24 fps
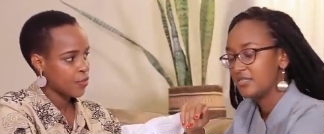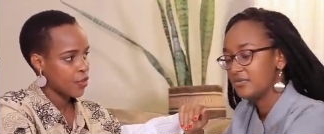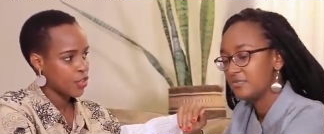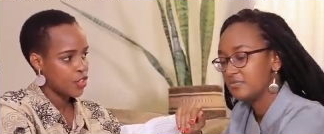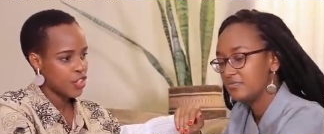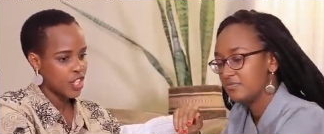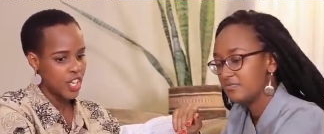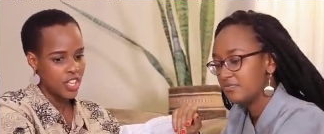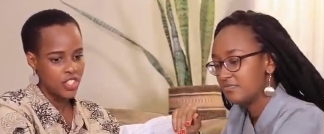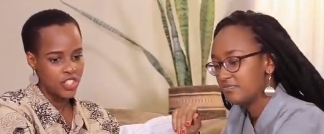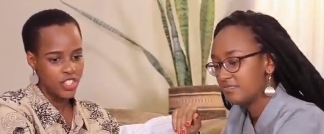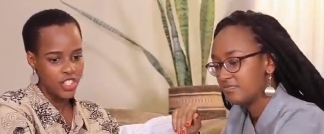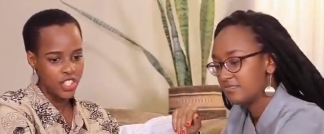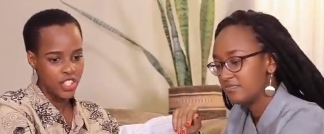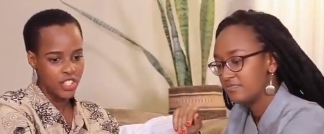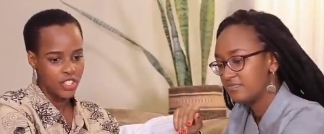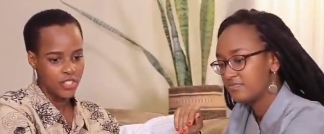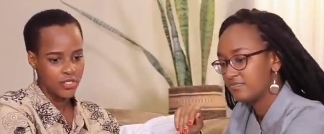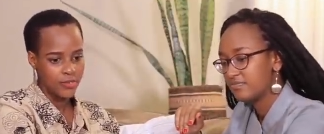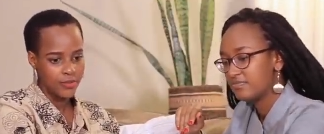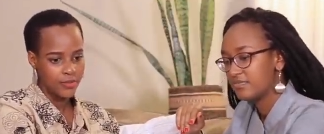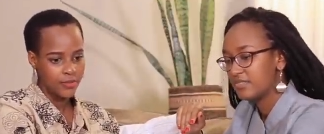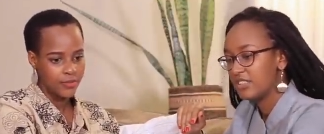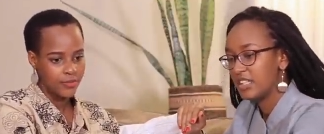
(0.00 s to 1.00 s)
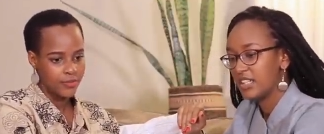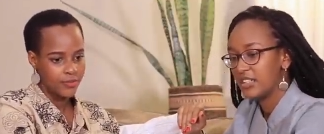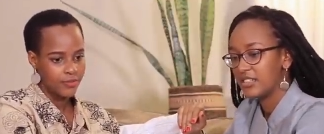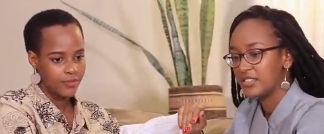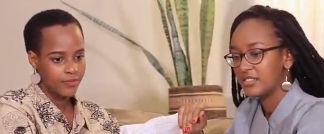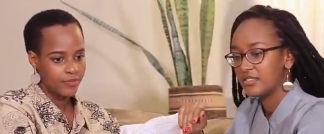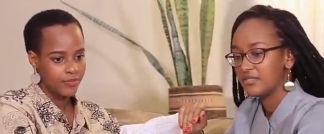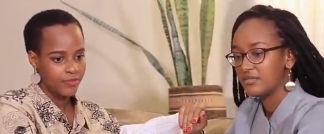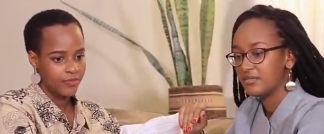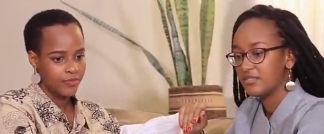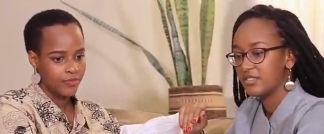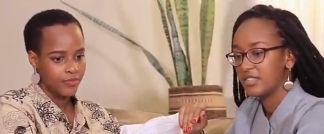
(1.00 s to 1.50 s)
Speaker 1: for changing.
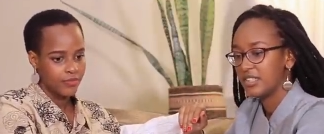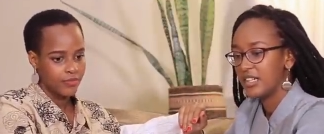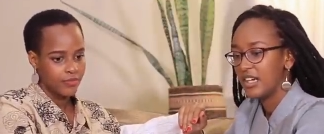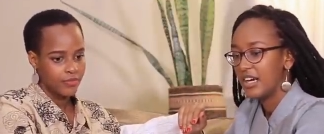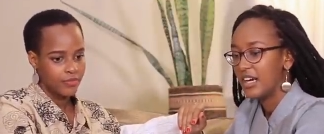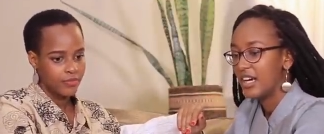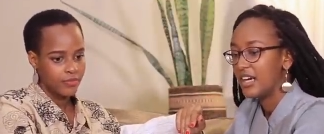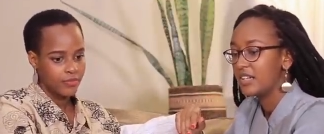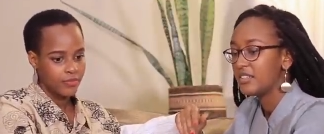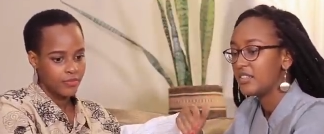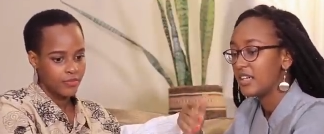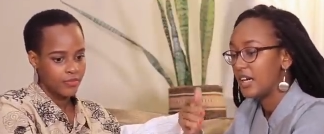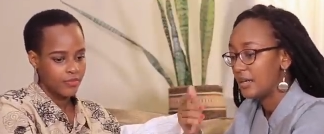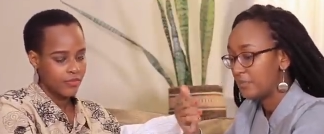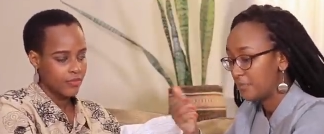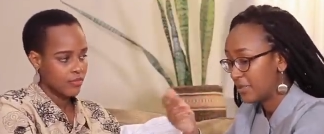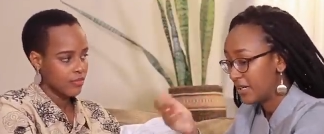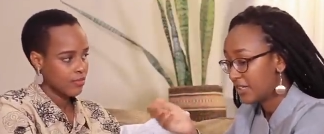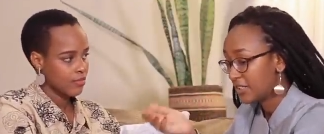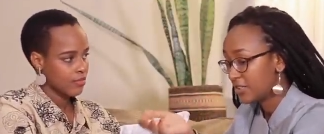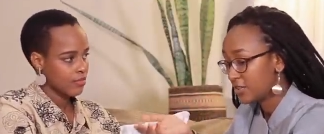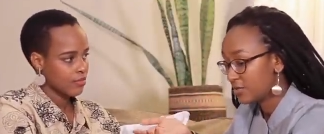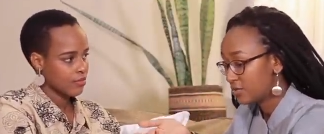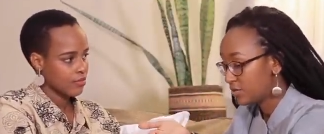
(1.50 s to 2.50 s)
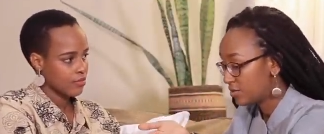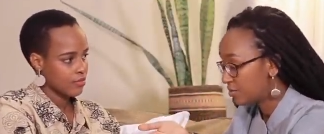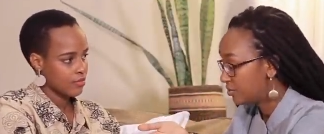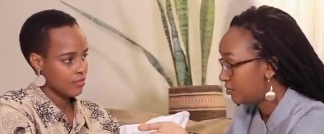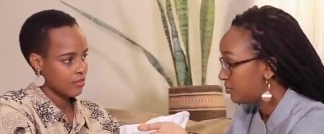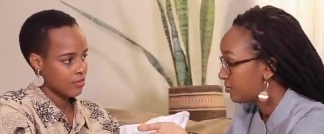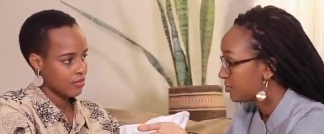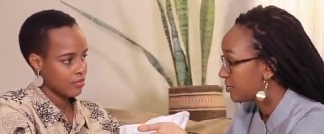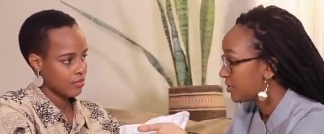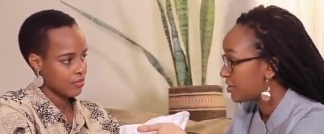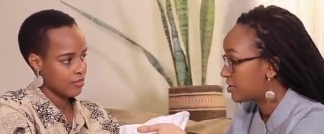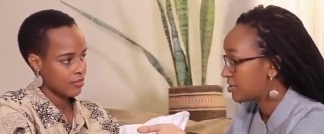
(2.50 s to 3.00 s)
Speaker 2: Yeah, I, I packed two
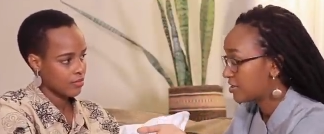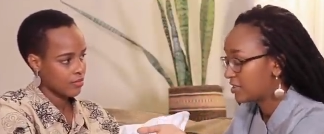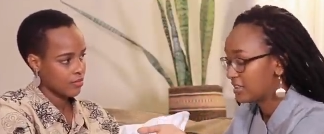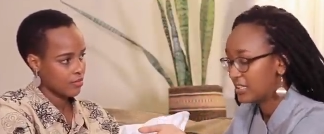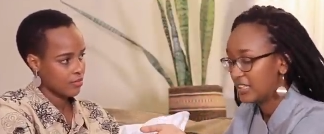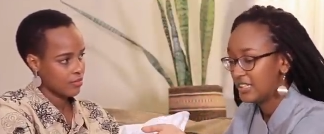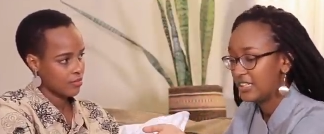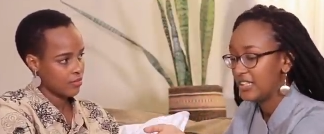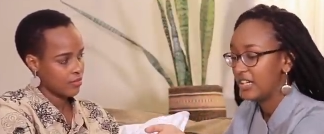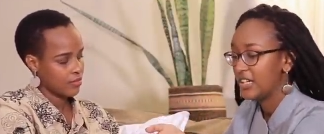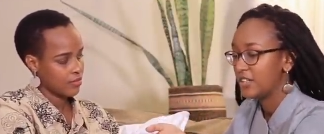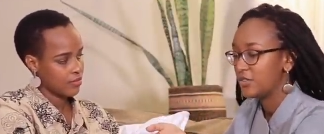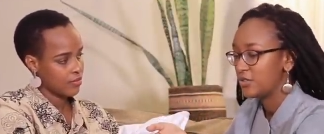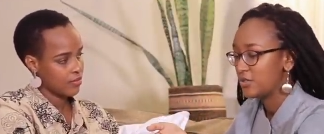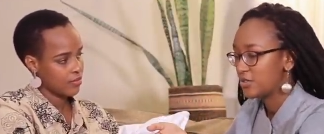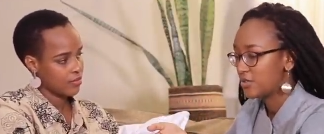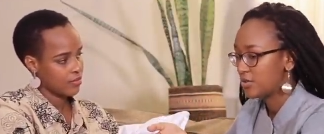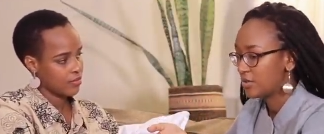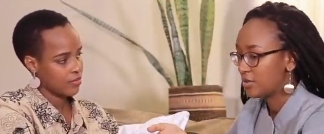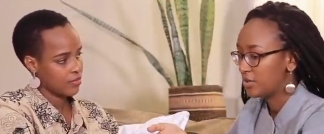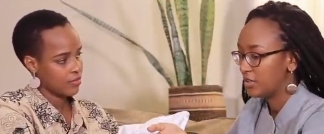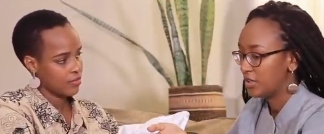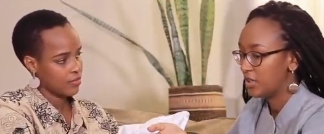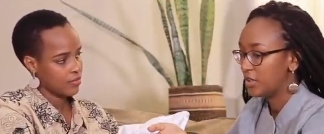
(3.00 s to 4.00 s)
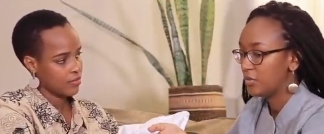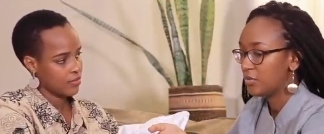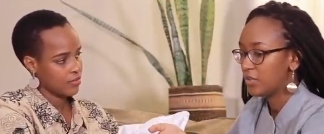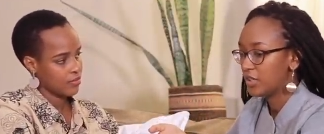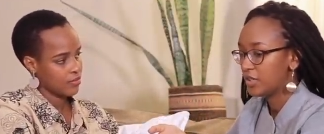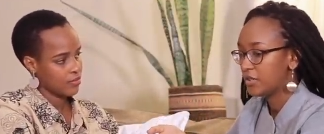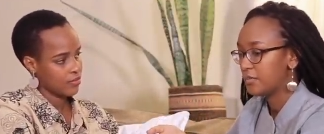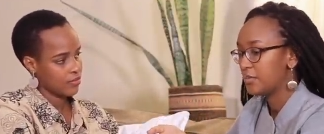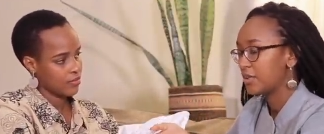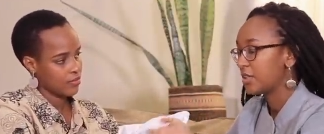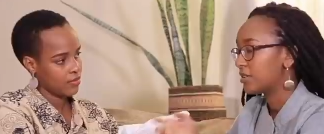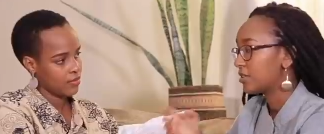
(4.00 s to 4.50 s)
personally. Mm. I used only
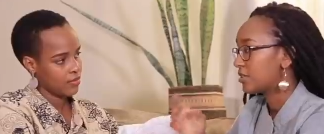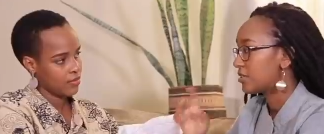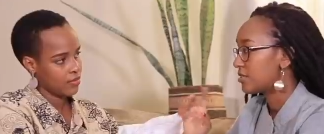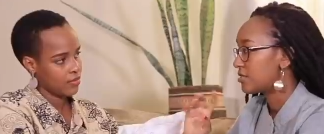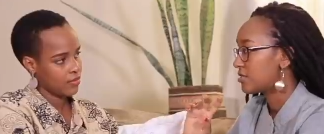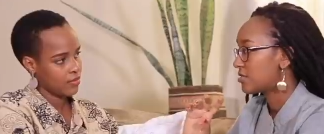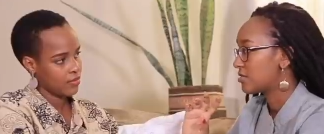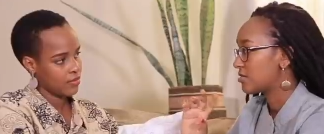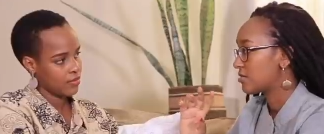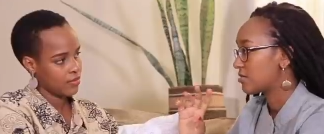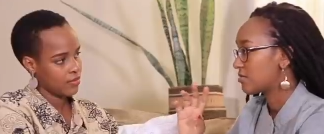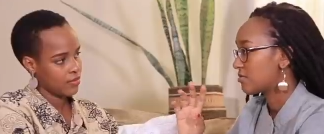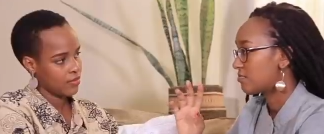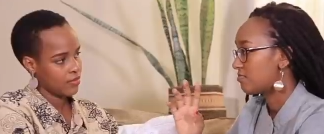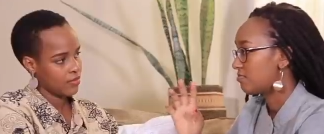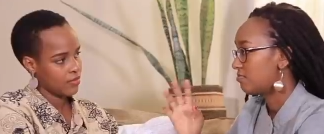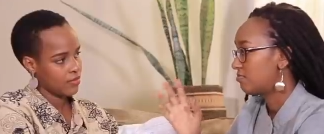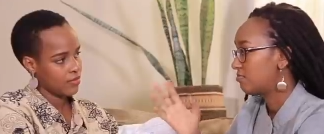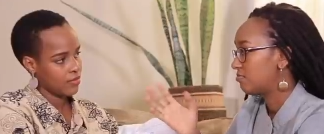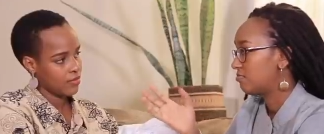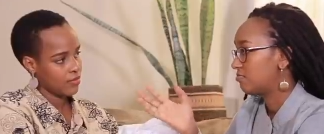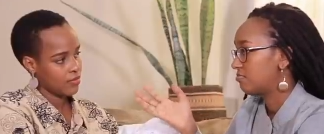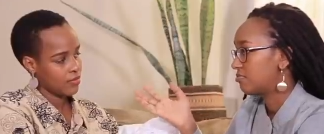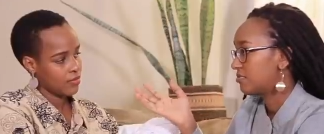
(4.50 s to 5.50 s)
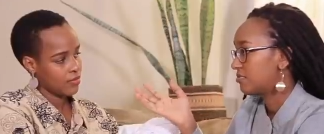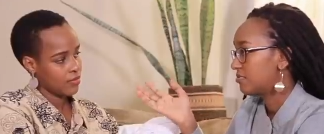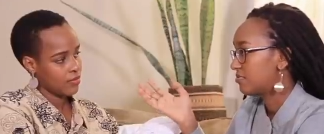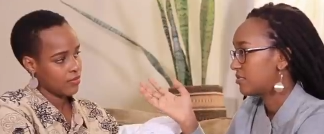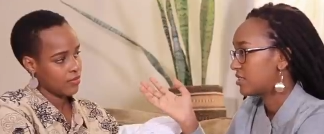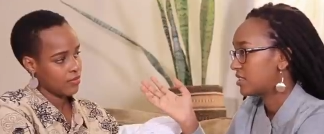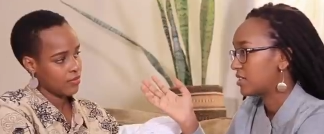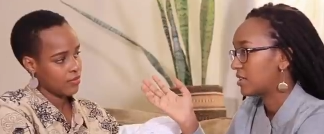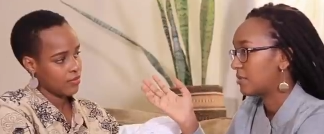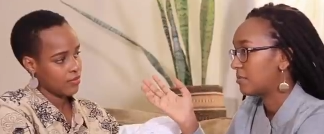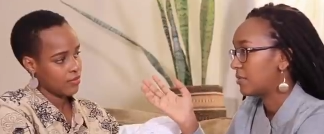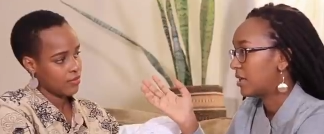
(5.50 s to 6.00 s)
one because
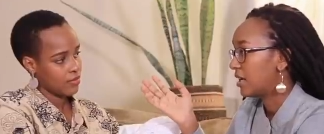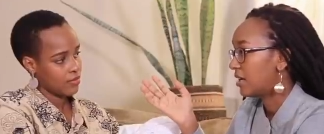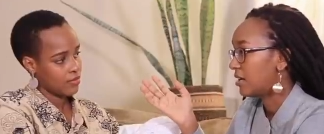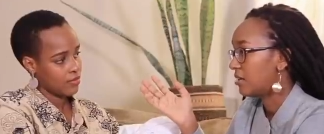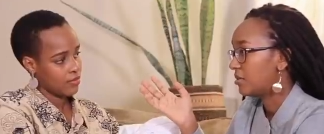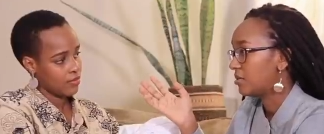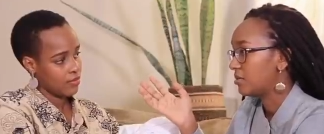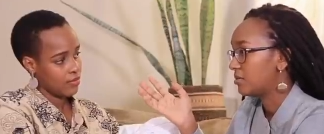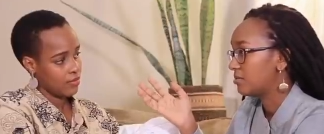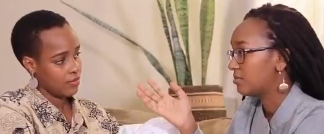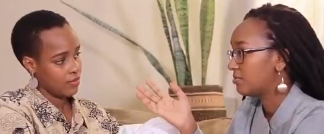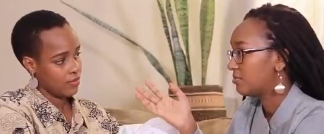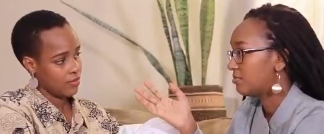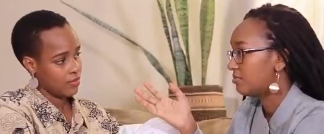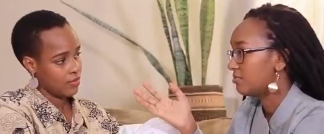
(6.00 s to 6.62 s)
somehow